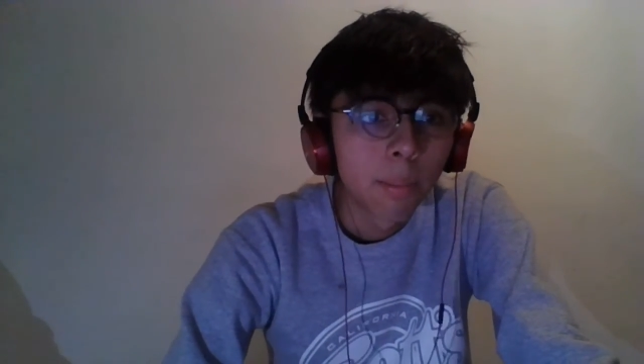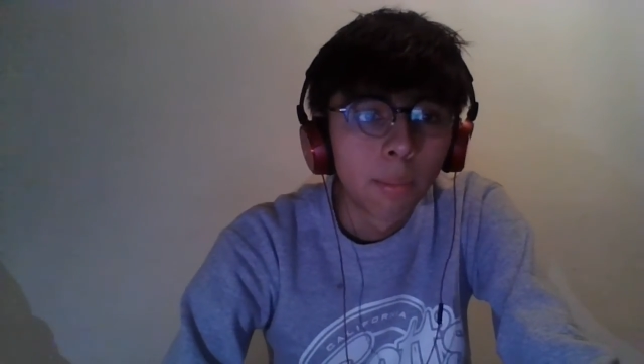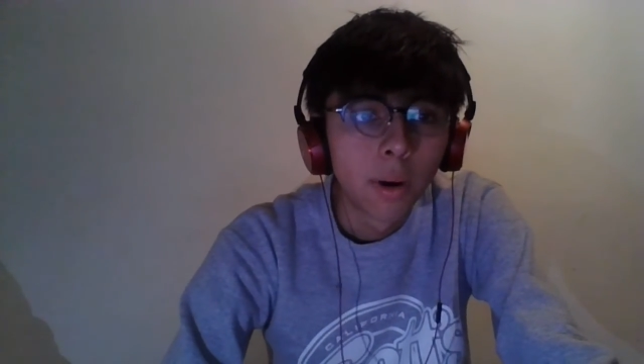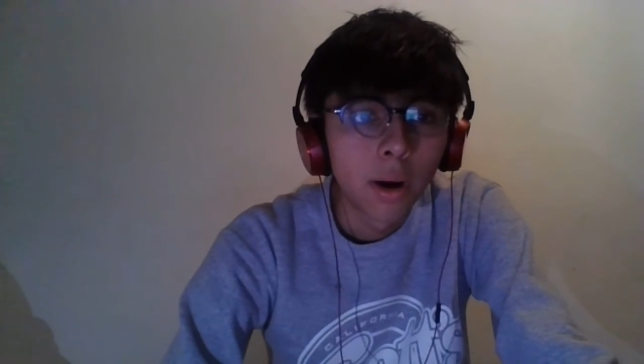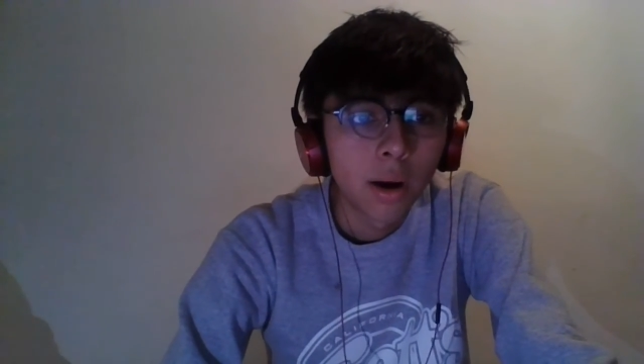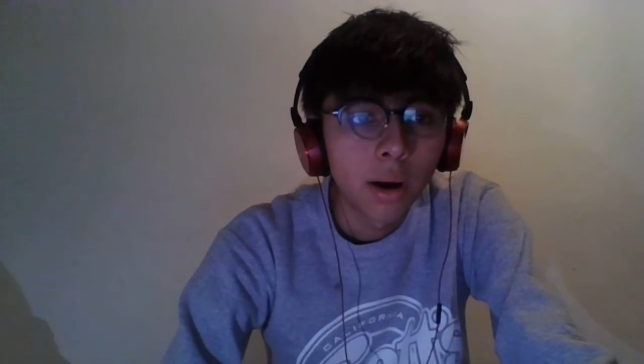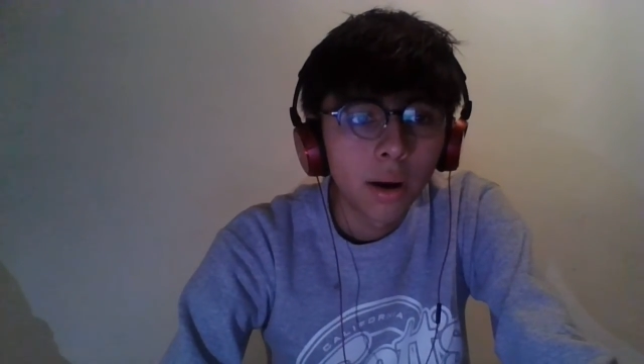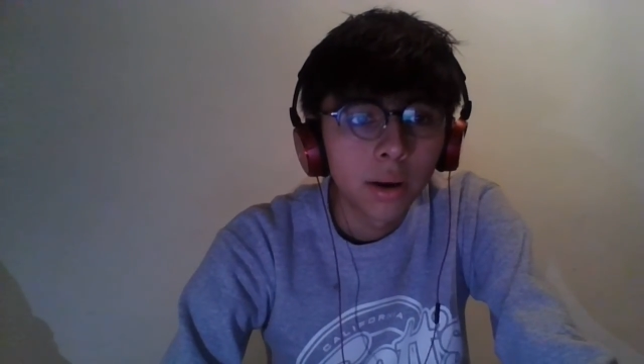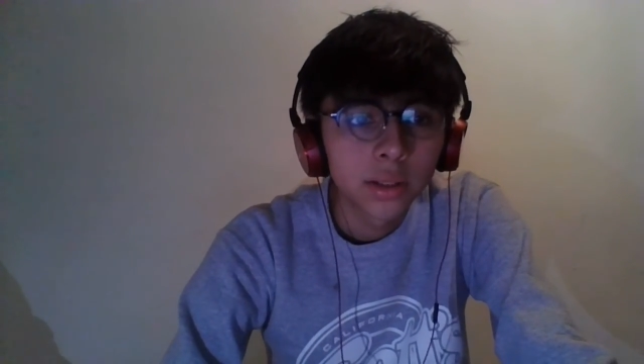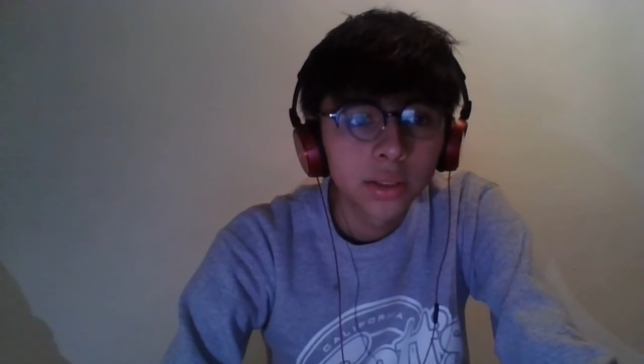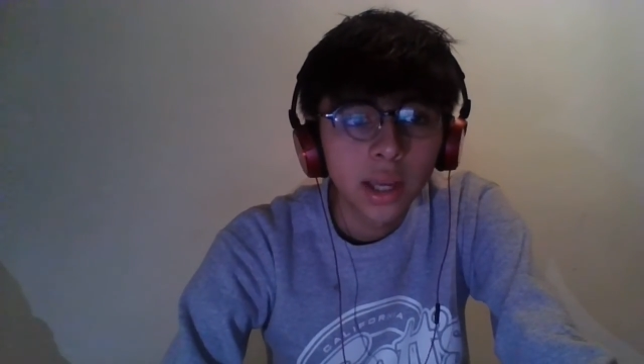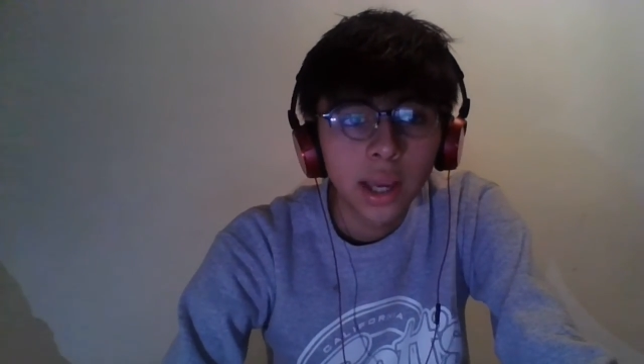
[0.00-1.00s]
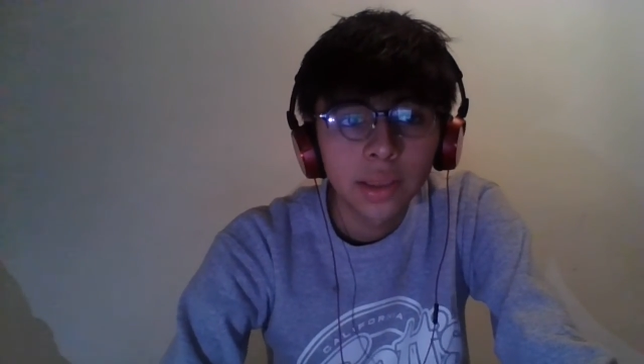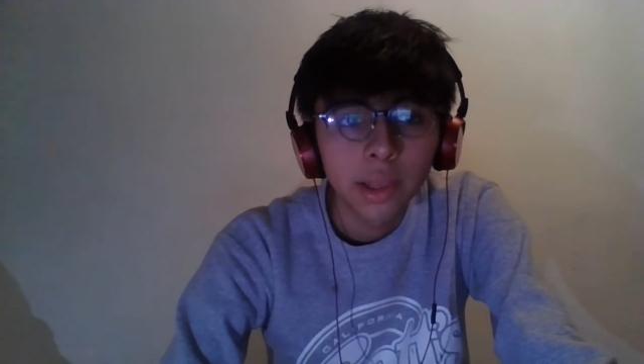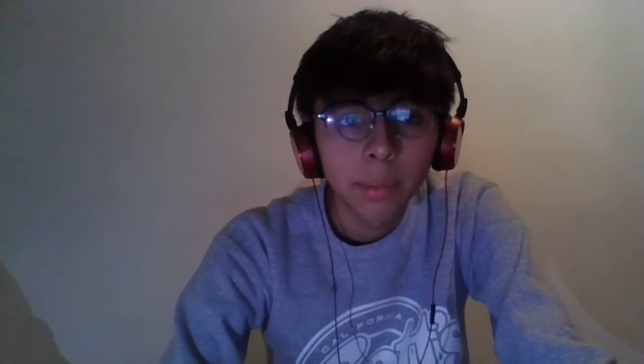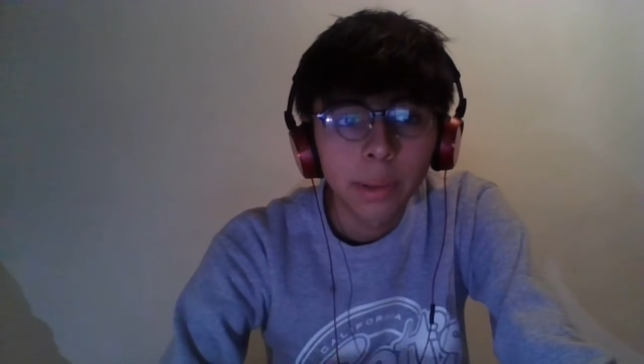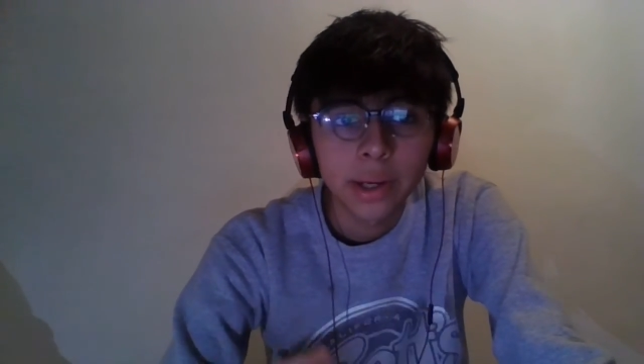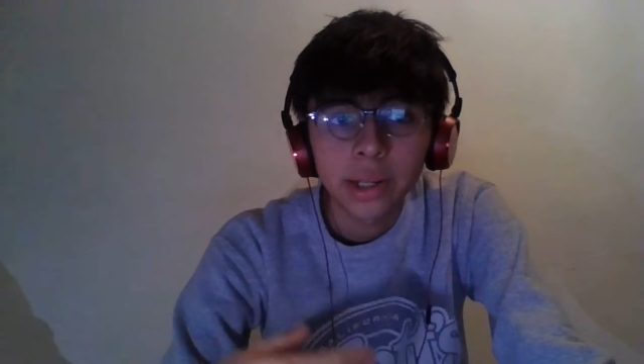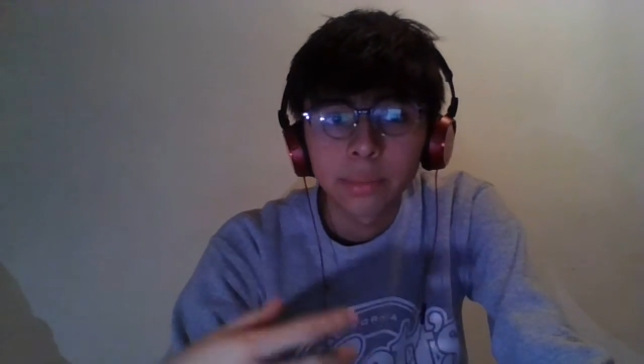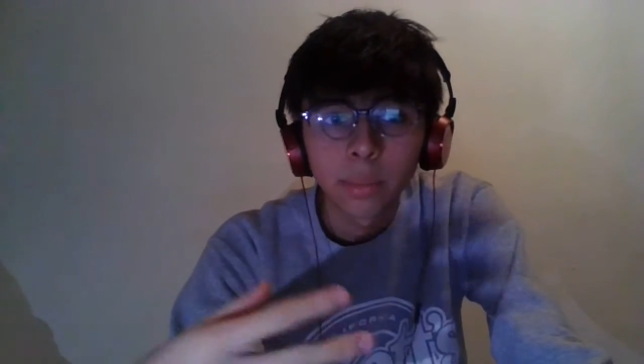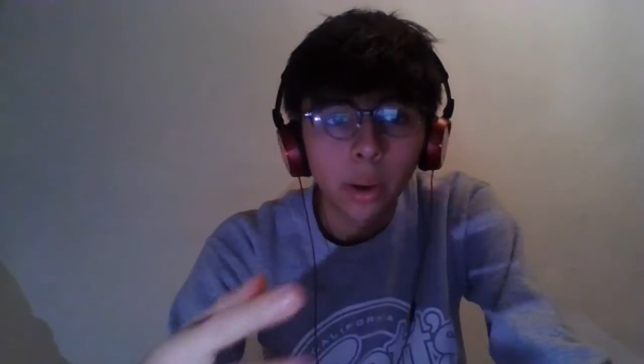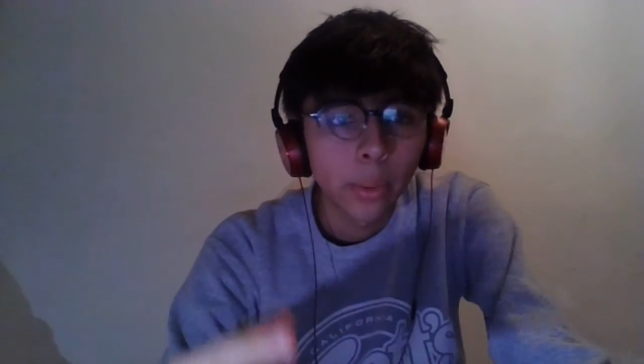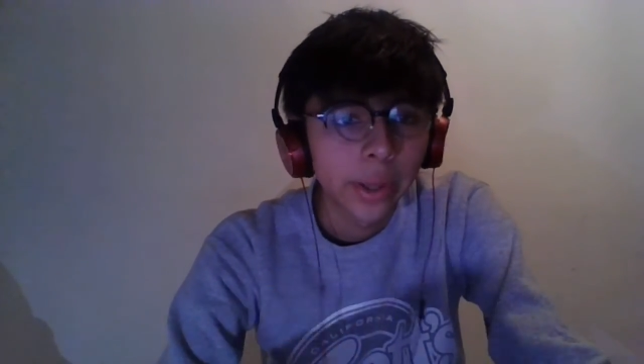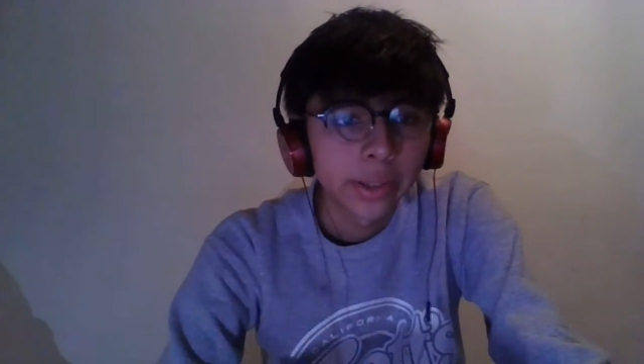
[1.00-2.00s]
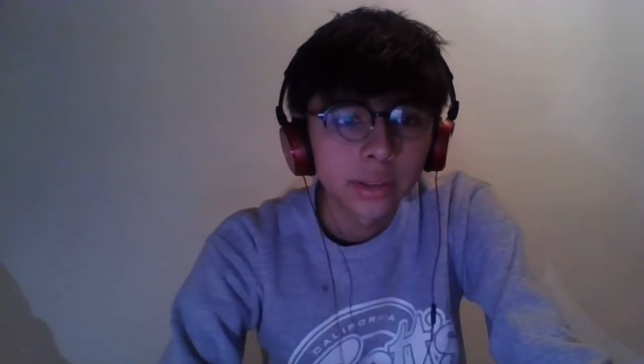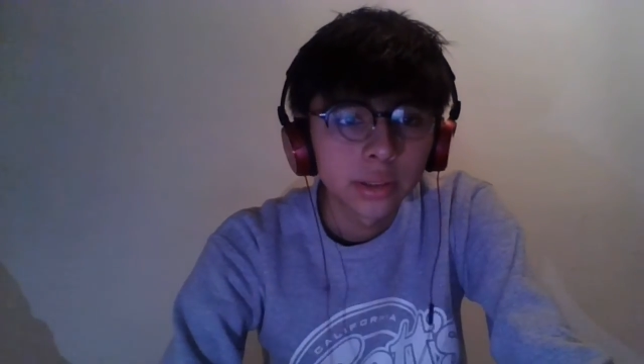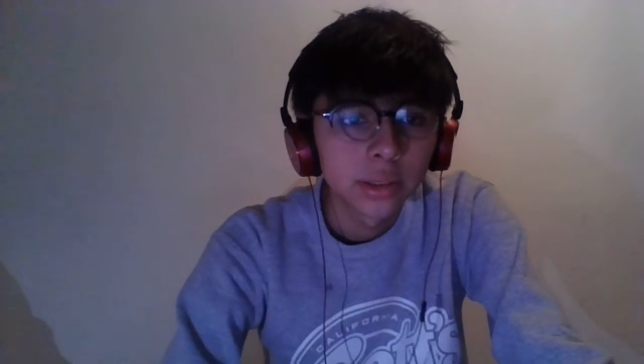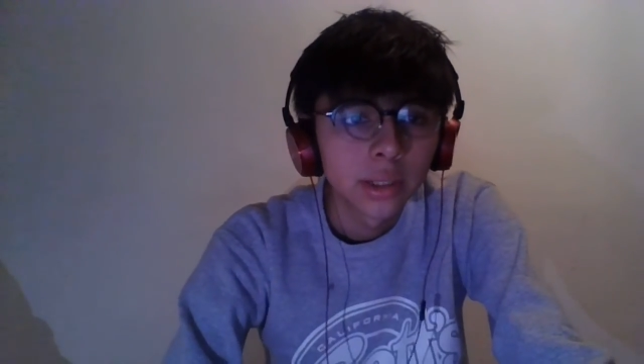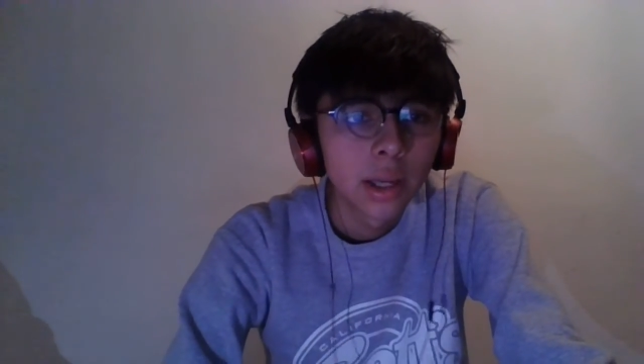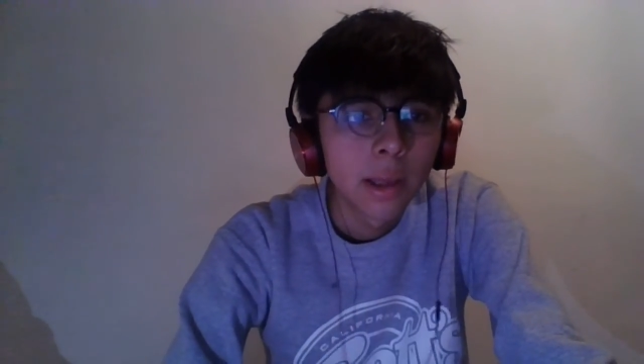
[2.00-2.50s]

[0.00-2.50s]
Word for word: but I never get bored.